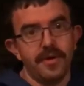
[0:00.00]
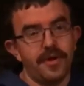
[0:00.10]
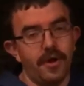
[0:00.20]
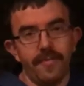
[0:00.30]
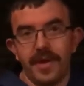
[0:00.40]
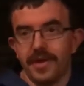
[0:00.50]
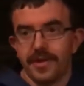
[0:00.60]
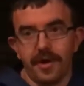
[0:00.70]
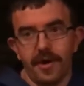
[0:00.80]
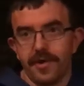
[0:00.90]
Don't be
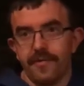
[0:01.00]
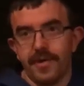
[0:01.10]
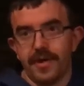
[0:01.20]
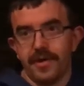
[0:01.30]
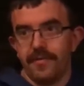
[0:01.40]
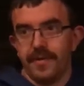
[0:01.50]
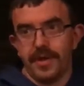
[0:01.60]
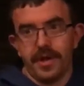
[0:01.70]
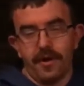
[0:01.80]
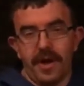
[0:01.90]
discouraged when you
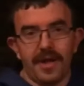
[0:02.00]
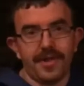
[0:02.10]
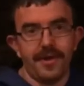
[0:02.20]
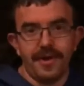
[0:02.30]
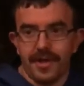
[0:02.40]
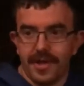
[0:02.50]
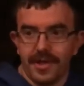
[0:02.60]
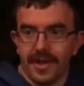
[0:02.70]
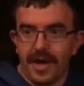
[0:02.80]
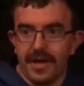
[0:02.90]
go out there and you
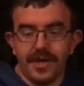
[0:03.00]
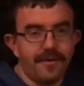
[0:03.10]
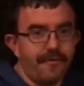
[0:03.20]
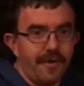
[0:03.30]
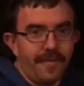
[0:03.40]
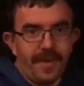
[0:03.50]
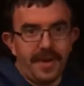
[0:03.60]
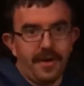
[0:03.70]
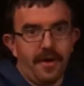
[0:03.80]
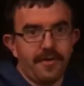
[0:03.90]
see the guy just grip it
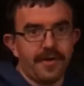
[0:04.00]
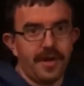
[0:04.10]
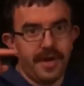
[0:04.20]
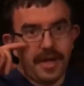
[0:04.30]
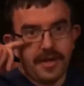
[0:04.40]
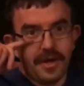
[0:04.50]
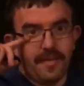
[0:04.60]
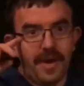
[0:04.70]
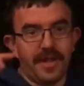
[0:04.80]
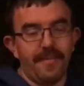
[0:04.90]
and all of a sudden he's going
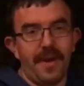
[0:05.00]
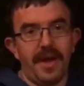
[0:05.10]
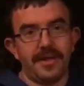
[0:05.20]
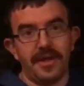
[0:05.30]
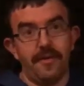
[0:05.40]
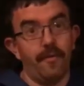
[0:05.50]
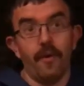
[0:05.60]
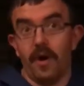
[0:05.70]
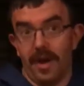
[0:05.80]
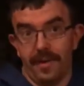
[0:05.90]
to make the basket in
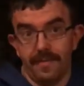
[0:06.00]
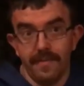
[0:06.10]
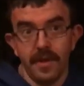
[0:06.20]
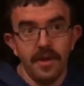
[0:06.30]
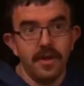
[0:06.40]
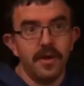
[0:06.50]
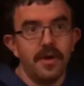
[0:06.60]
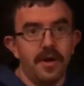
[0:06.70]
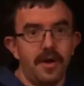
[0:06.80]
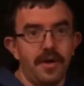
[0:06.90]
one,
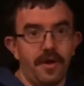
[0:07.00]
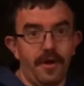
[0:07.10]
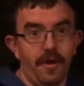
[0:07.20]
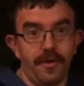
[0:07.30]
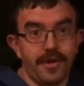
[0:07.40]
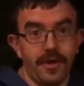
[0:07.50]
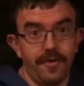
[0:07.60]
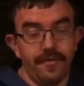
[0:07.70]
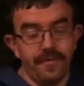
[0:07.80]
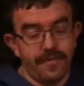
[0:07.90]
or two.
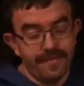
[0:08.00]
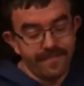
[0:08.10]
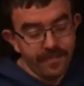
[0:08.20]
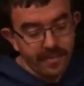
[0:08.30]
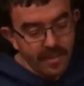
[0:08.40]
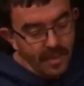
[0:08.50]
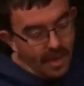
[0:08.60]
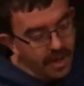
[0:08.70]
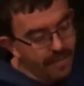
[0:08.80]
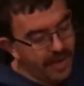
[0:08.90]

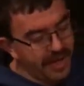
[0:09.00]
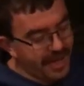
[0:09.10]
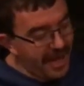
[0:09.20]
But